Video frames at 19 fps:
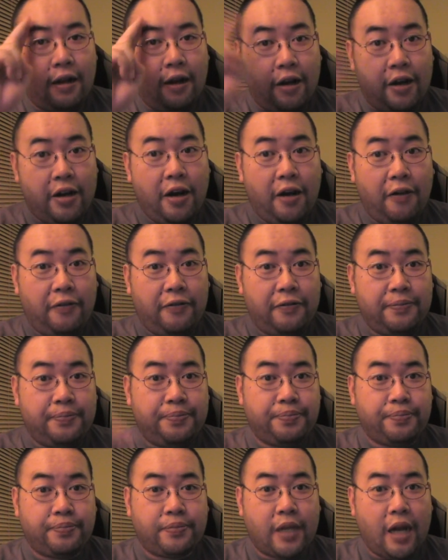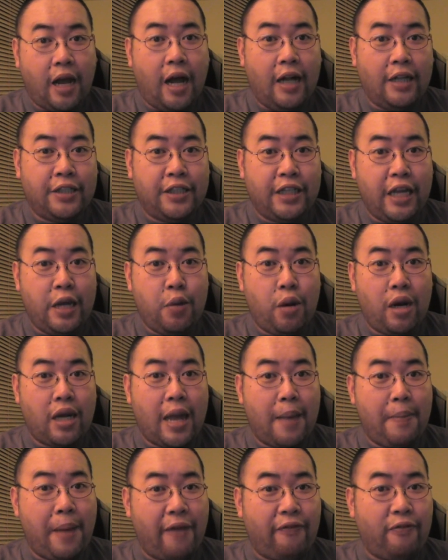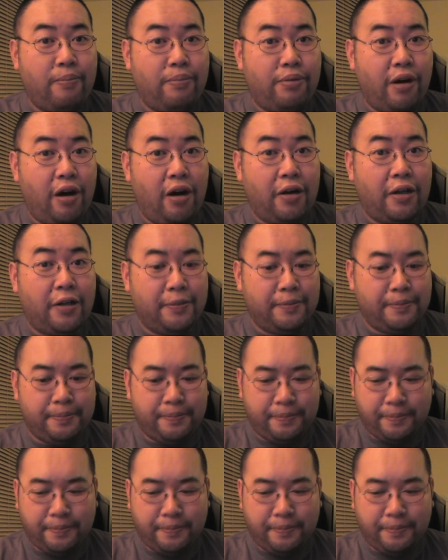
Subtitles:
Logging off. I'll see you when I get back from Prague.